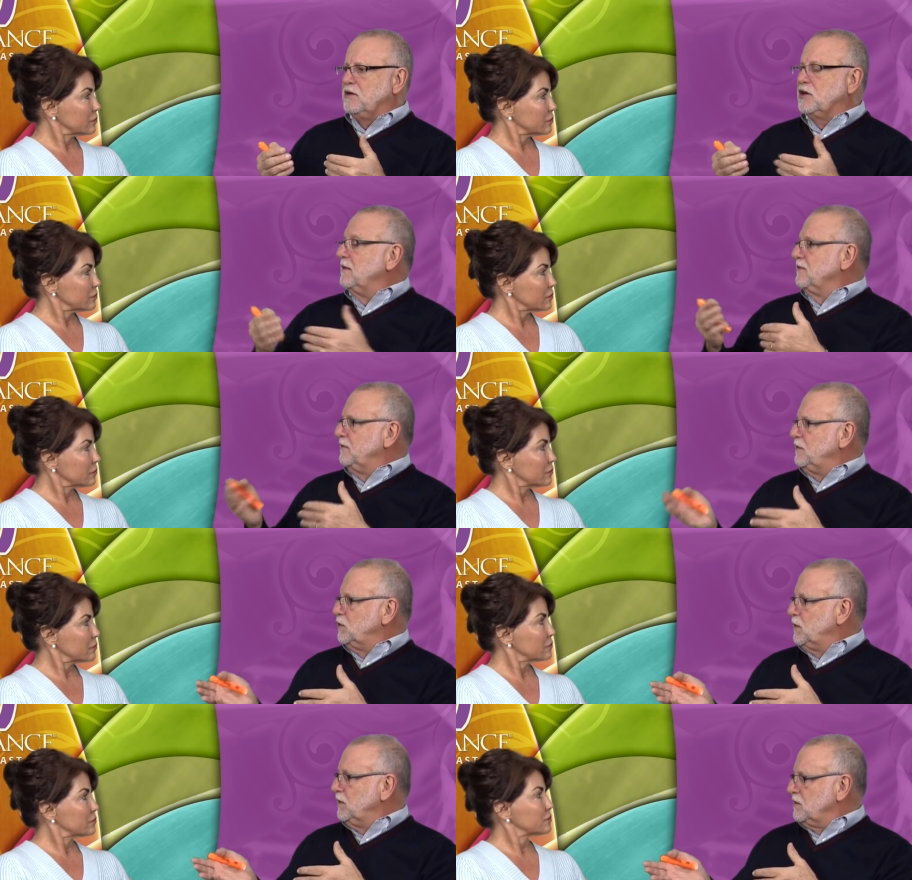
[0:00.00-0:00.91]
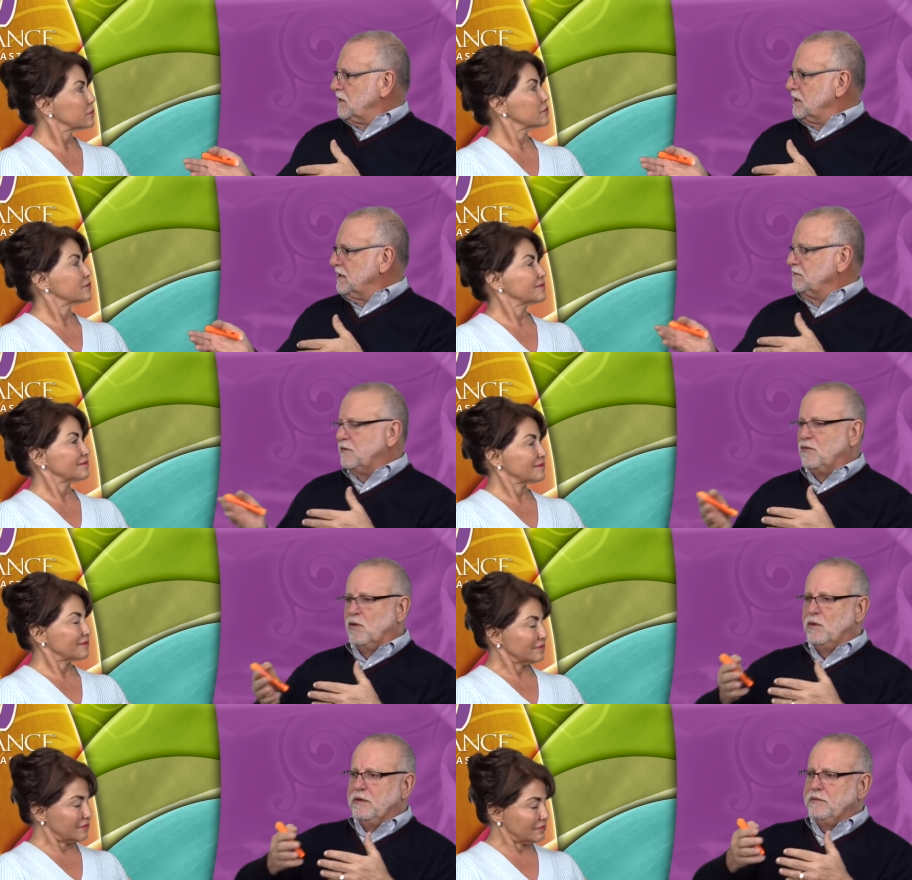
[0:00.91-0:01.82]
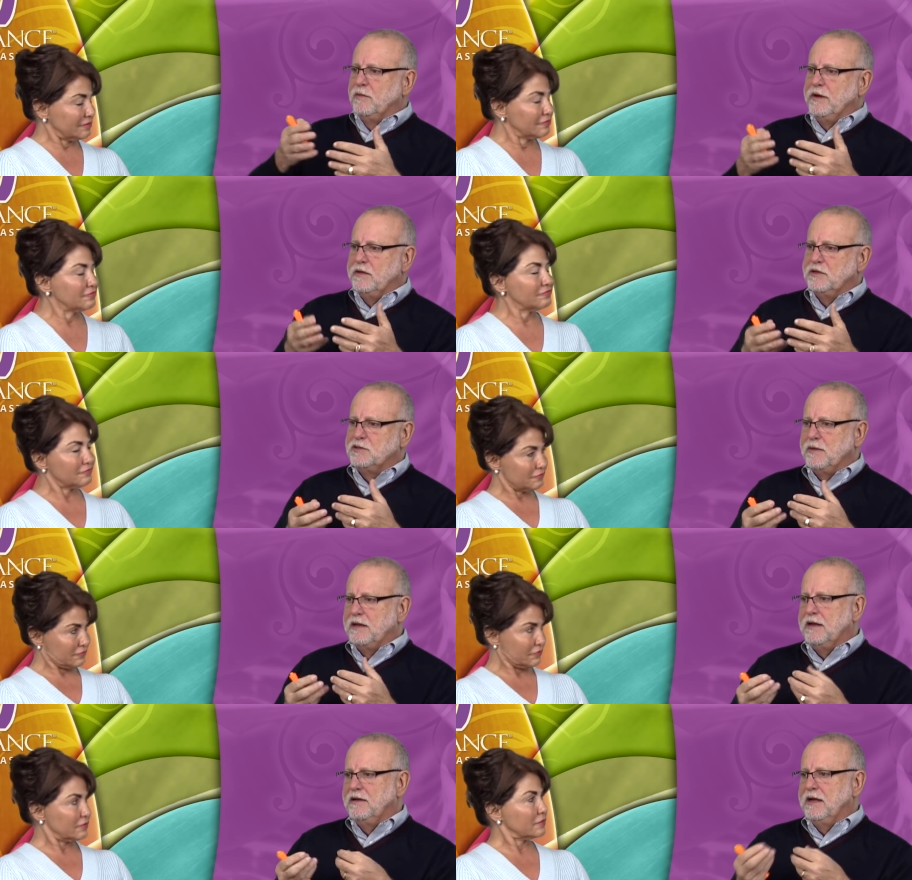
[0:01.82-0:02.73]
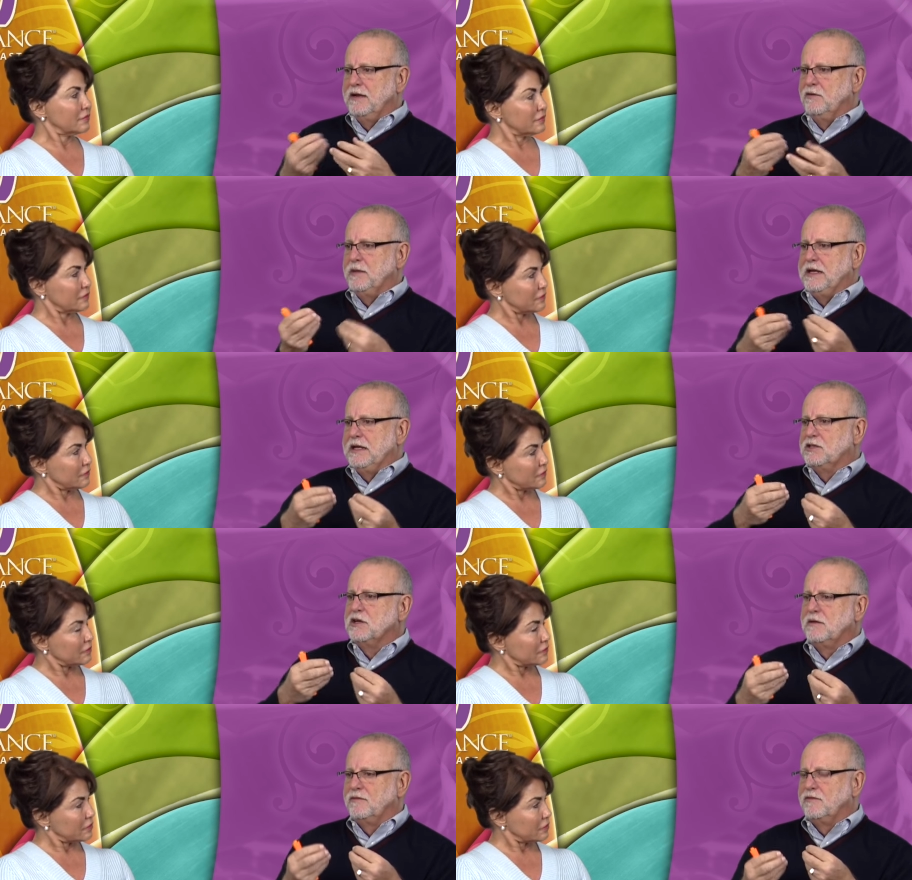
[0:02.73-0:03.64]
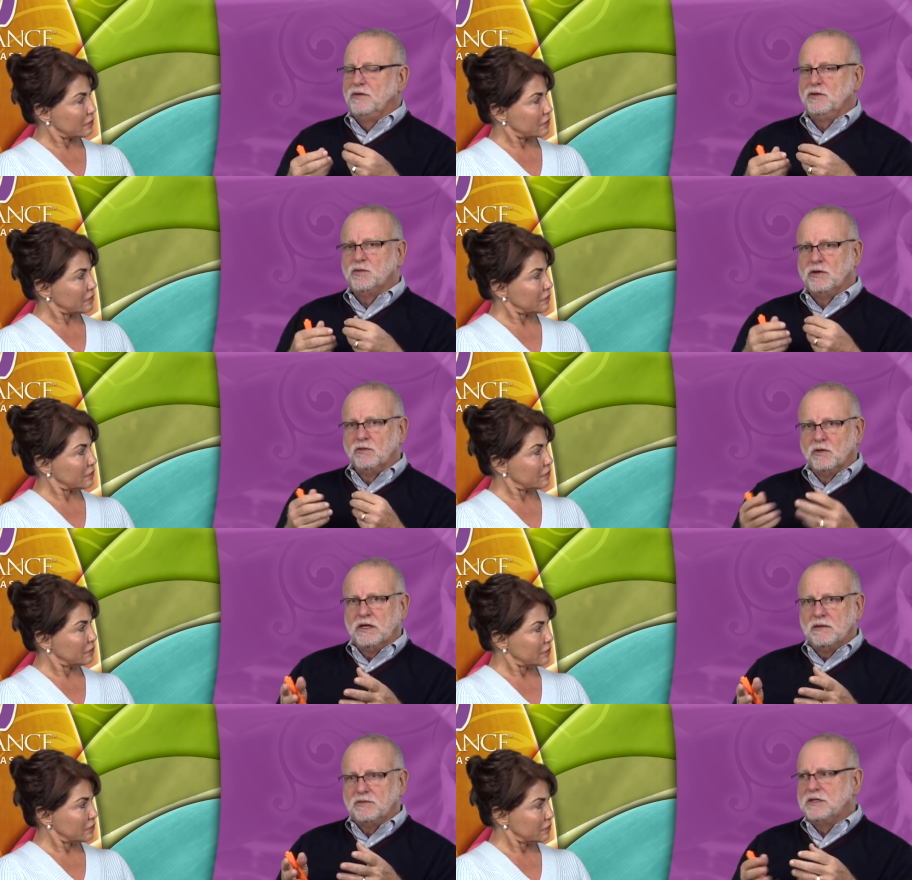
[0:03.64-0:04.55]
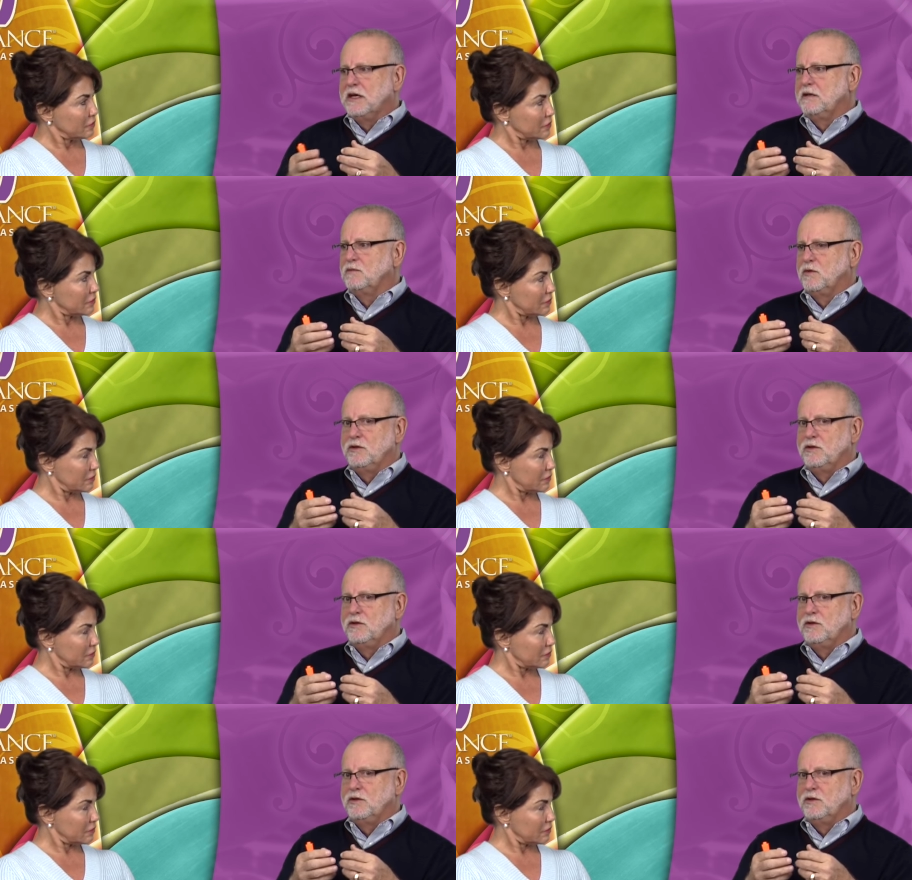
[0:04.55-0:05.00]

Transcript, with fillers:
Speaker 1: comfort foods. We were talking before mm-hmm. we prepared this about it. everybody has comfort foods. When you're really upset,